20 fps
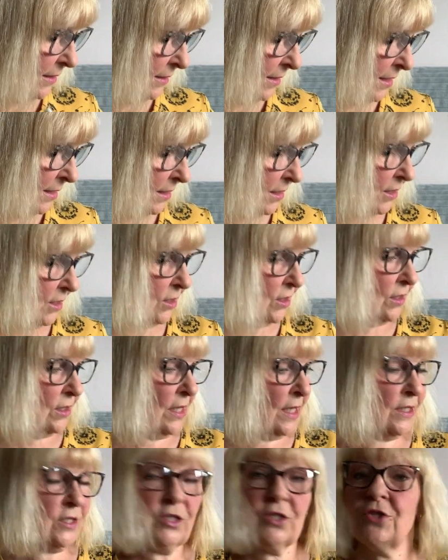think,
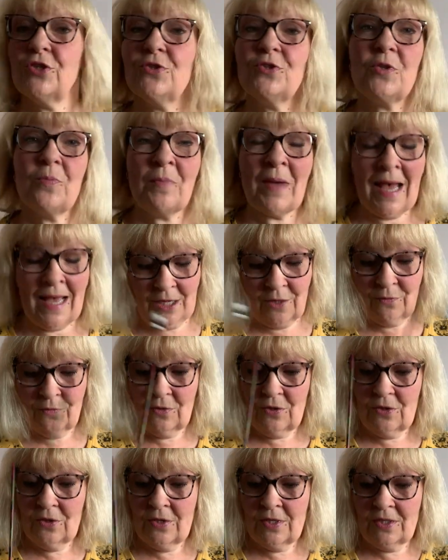yes, you do the back
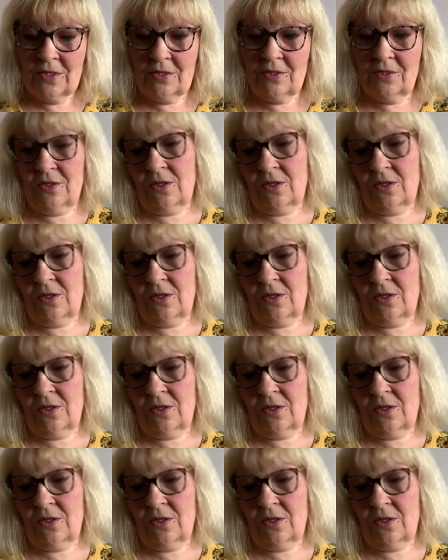first,